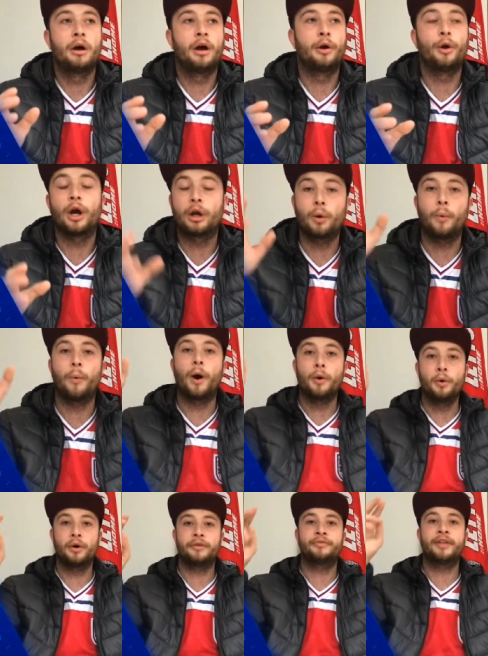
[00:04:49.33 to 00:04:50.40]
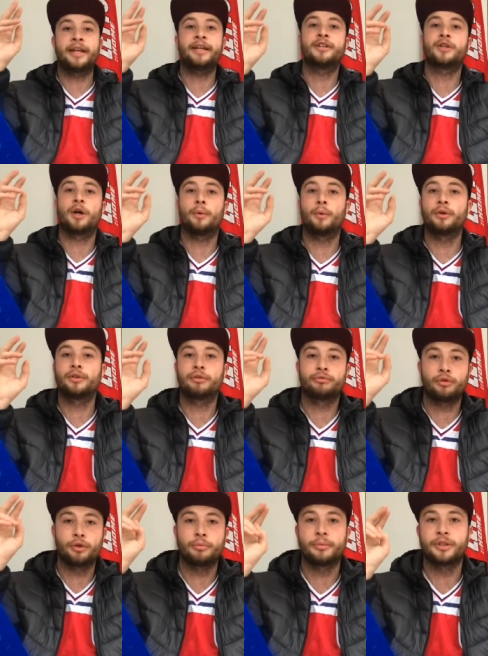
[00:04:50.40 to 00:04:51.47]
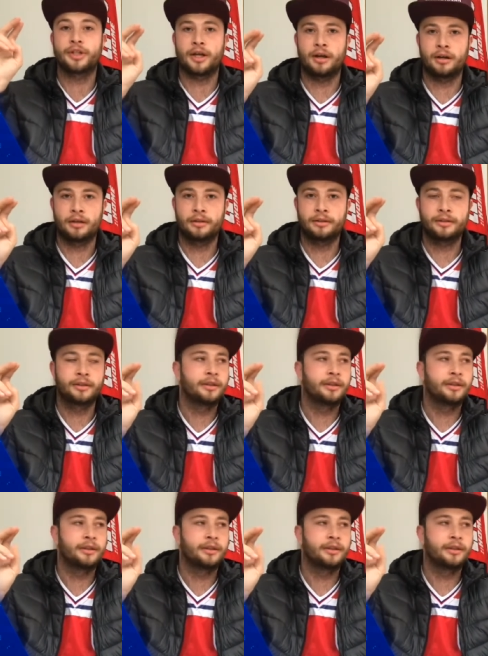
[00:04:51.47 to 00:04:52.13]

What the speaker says: And I quote, these are what the rumours are.